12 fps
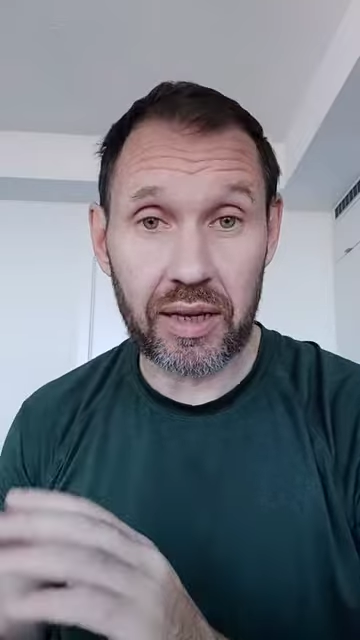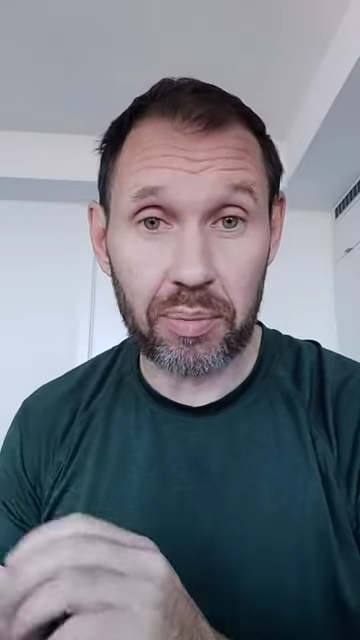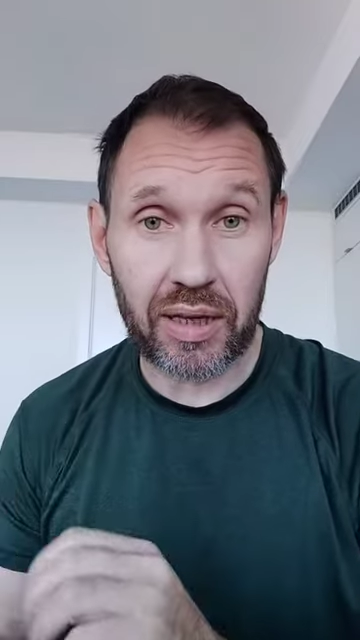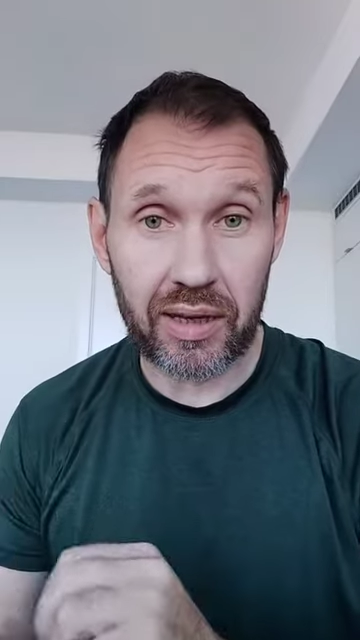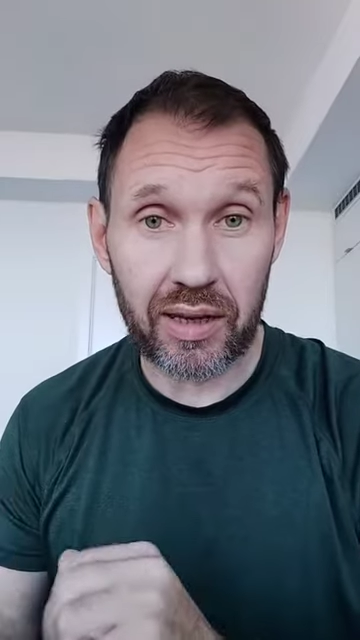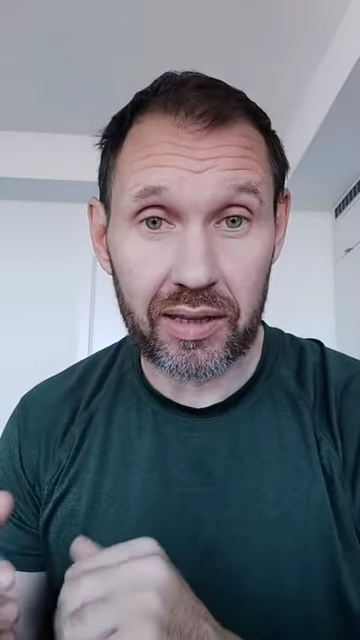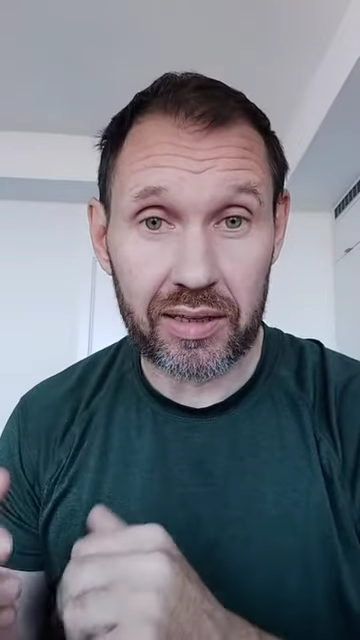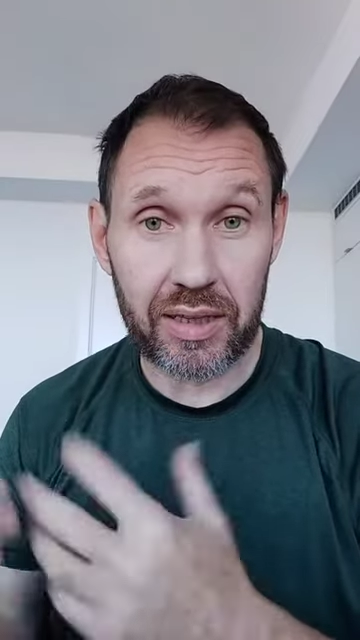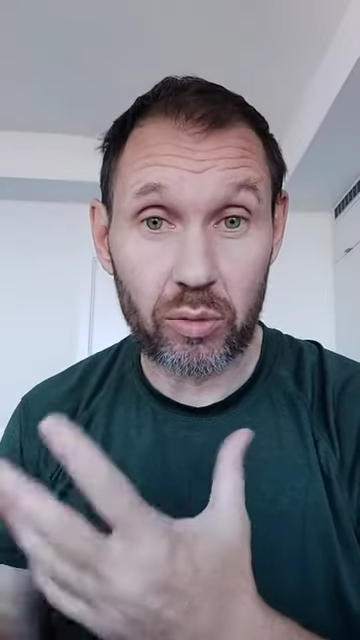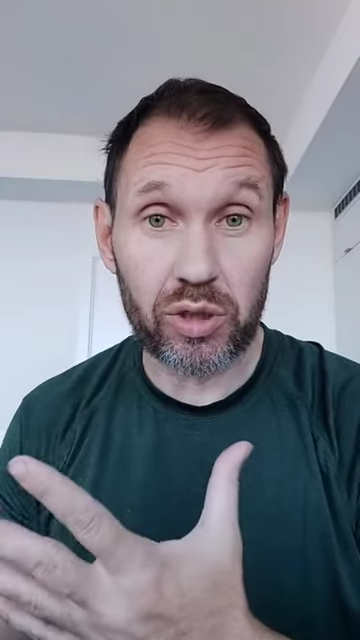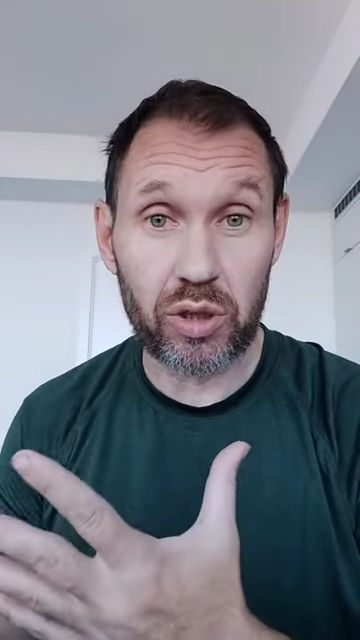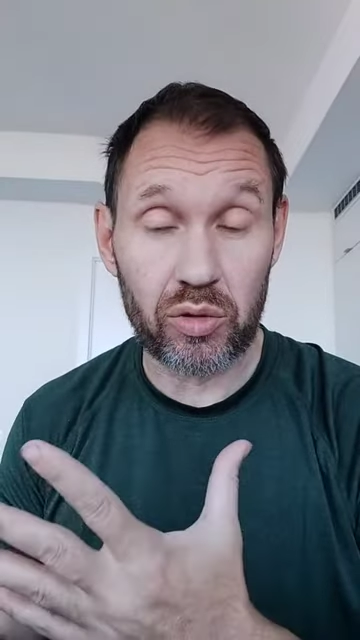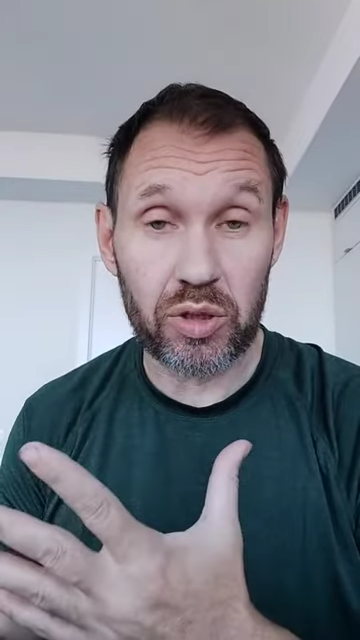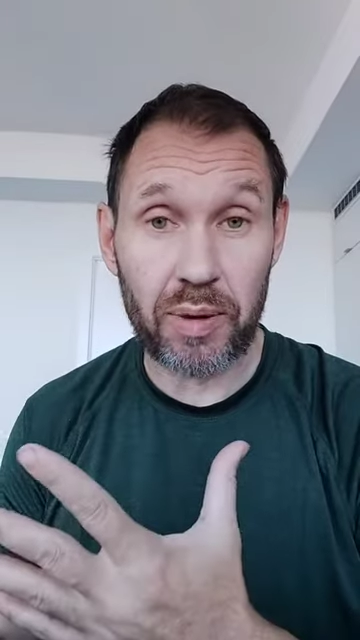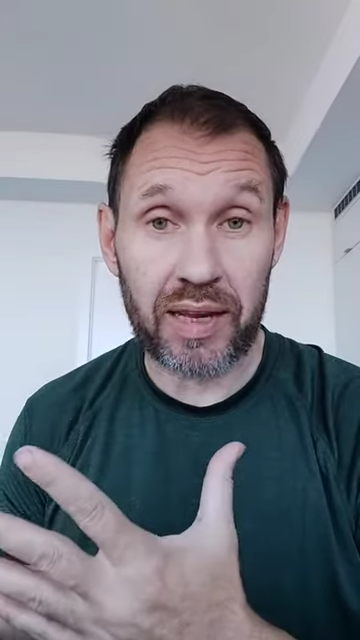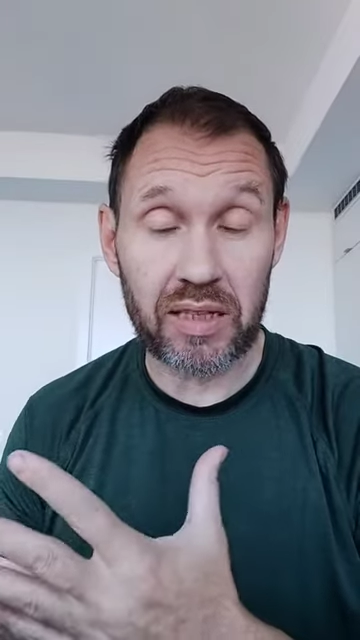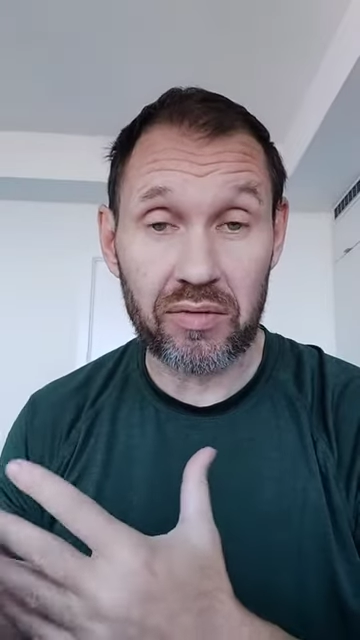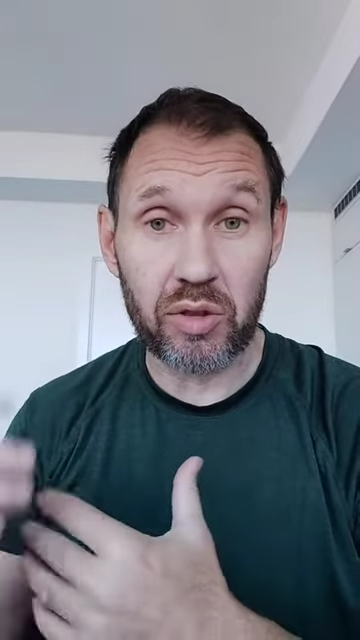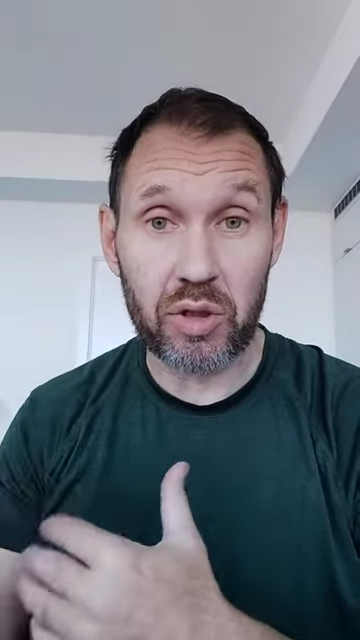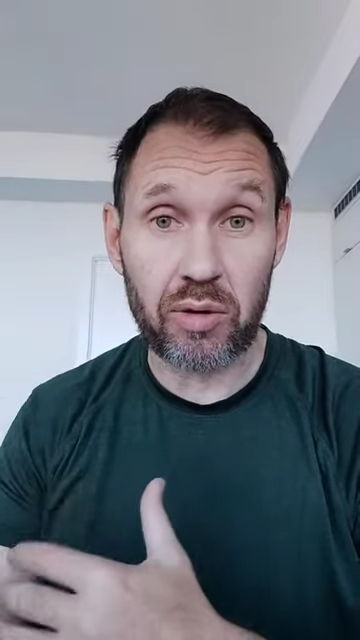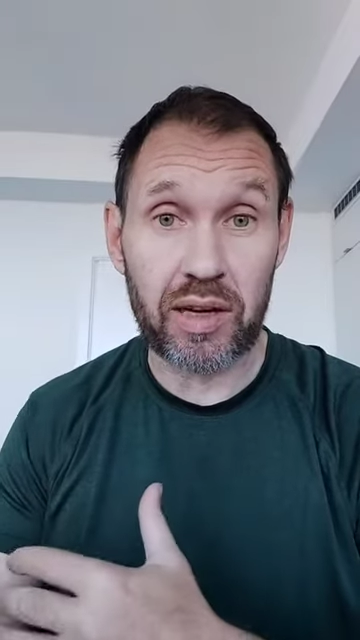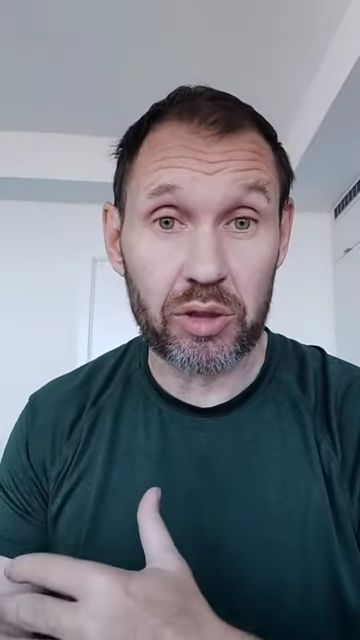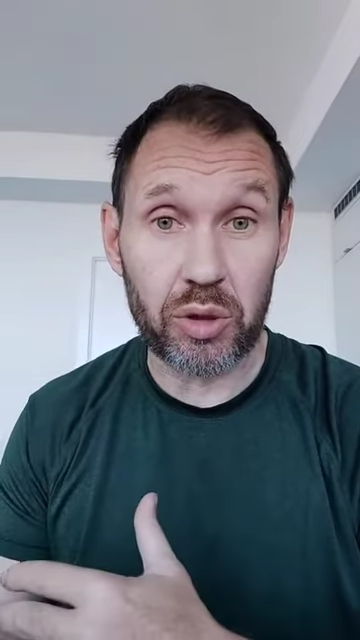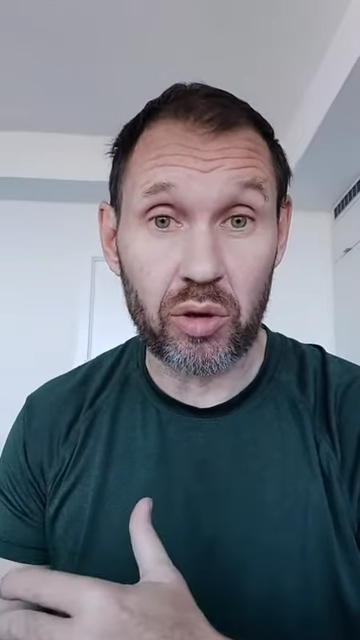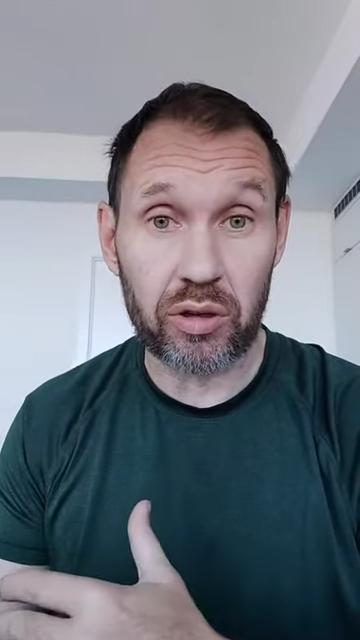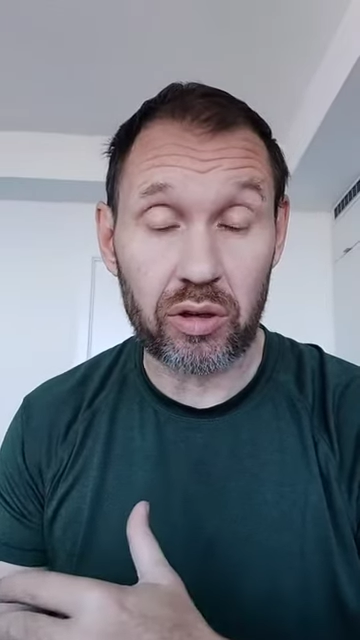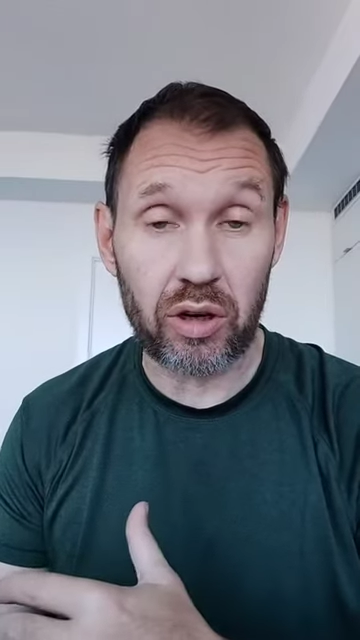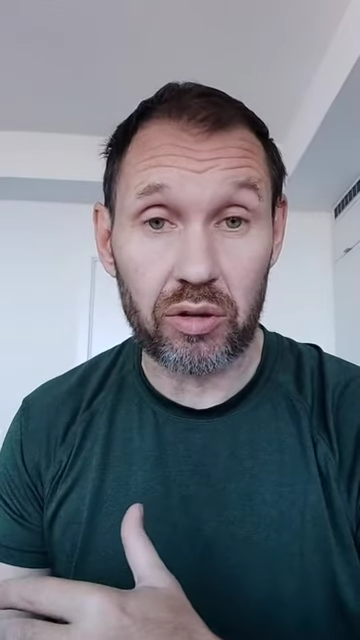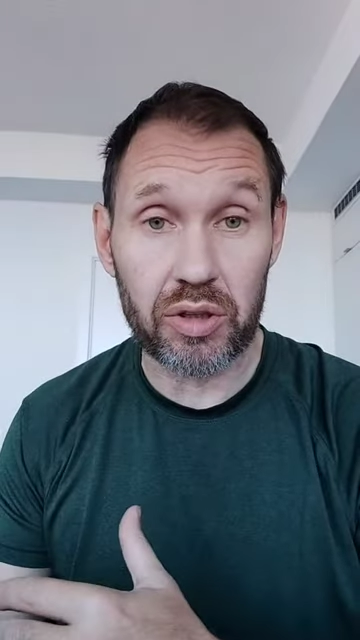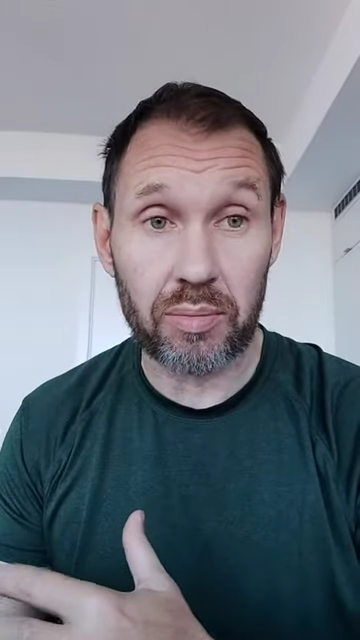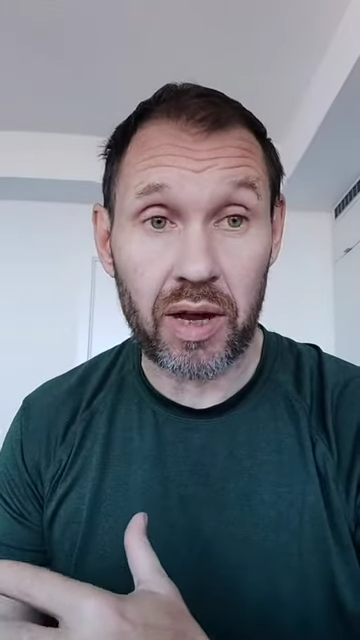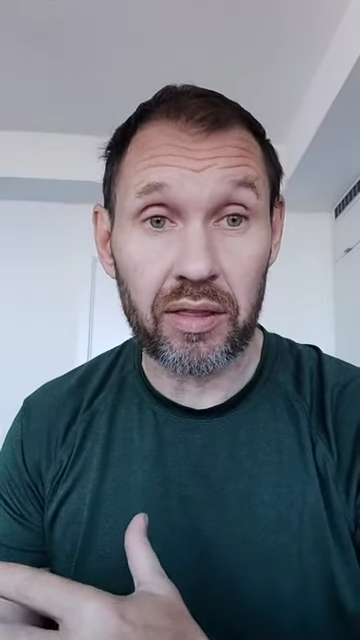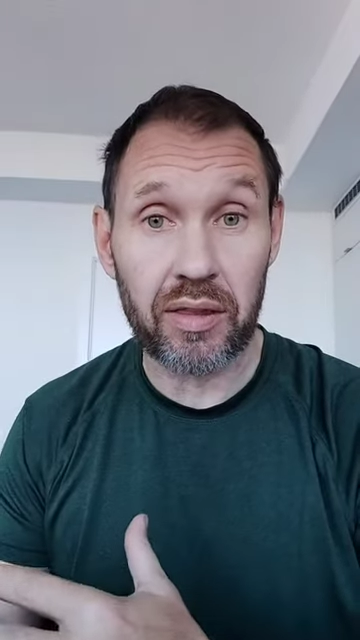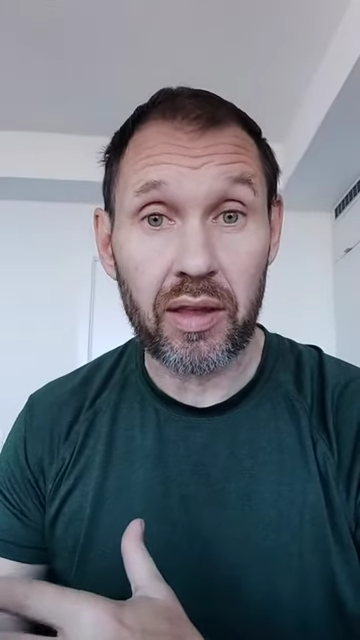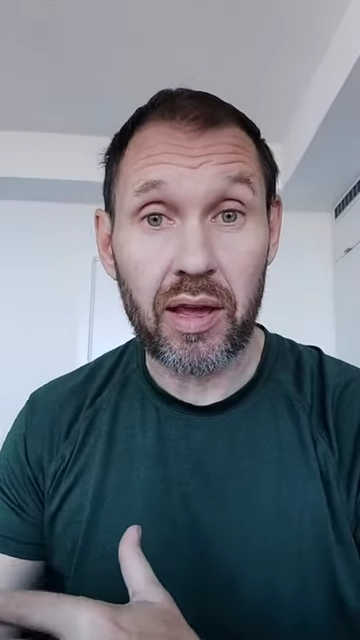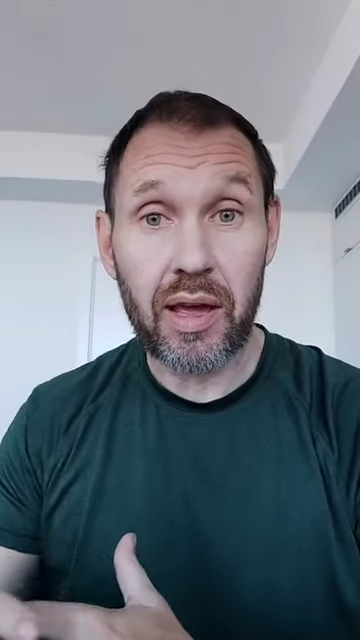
it because it was so expensive. It was around two hundred dollars a month,